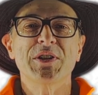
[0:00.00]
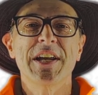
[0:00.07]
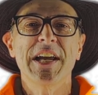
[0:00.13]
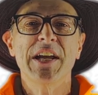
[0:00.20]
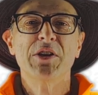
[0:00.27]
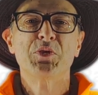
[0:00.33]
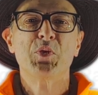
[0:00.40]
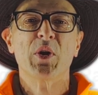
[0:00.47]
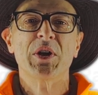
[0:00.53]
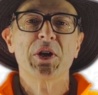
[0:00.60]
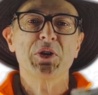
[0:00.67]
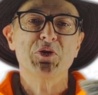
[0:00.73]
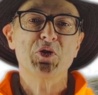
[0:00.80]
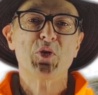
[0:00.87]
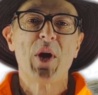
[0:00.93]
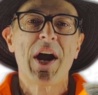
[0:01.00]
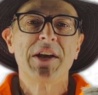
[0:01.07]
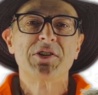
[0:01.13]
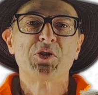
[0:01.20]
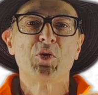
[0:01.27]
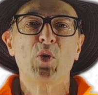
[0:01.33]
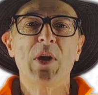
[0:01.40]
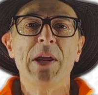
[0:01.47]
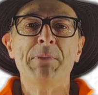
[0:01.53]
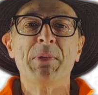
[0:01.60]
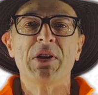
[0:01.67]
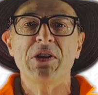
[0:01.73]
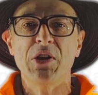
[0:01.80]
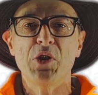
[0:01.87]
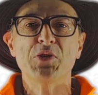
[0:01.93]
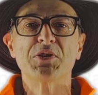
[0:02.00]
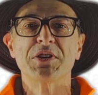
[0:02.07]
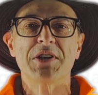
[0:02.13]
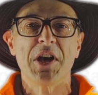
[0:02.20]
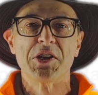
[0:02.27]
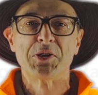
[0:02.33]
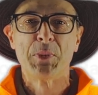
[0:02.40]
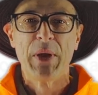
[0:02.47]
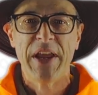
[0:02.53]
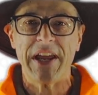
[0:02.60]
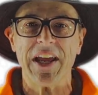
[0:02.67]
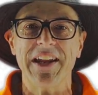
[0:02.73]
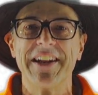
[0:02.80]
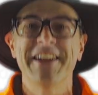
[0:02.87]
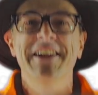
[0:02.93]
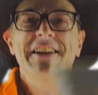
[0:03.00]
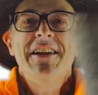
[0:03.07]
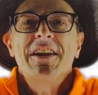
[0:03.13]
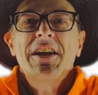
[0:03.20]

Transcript: the days where you dry sweep and use a dustpan.